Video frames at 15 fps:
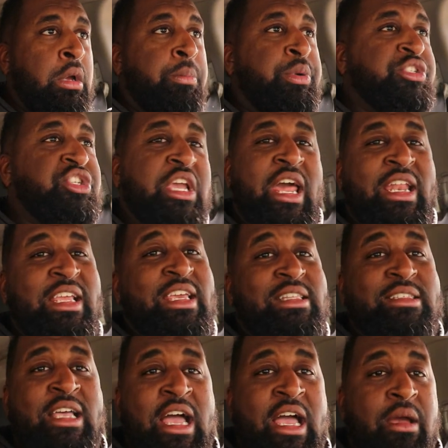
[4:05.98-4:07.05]
But you gotta get
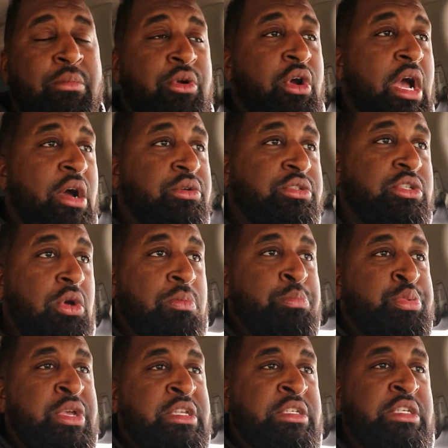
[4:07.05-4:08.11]
time, bro. I was so
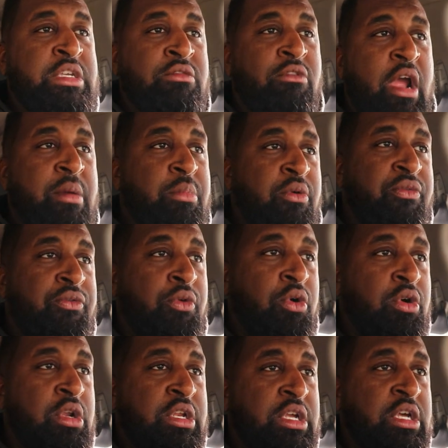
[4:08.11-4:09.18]
busy right
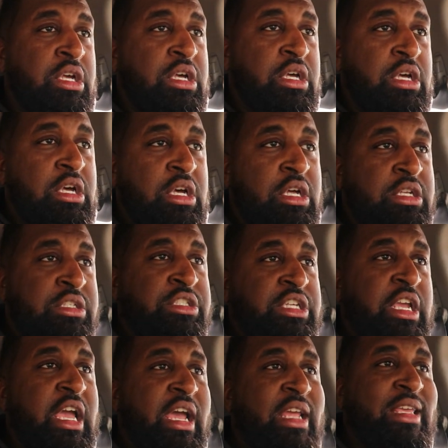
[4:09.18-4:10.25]
before the
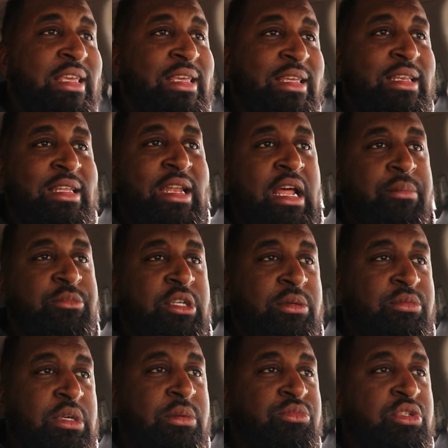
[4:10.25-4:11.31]
GIE, and
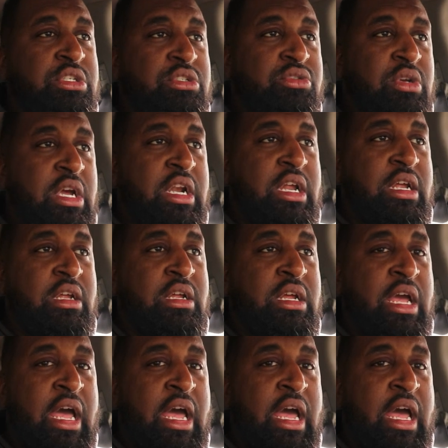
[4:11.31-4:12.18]
I'm just trying to,